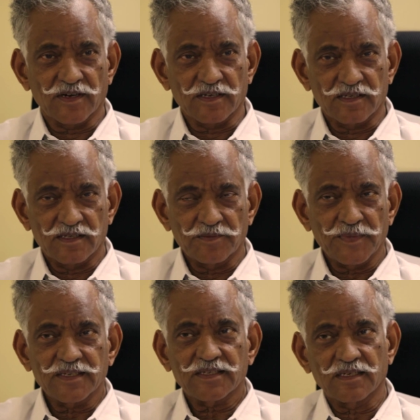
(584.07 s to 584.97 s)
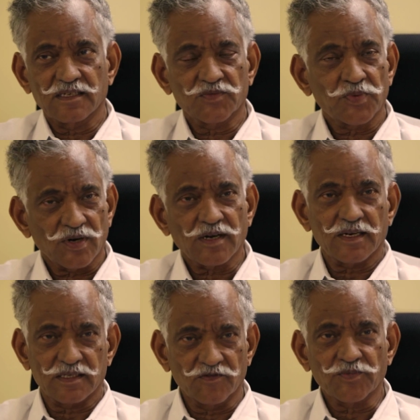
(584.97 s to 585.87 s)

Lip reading: You see, medicine is progressive.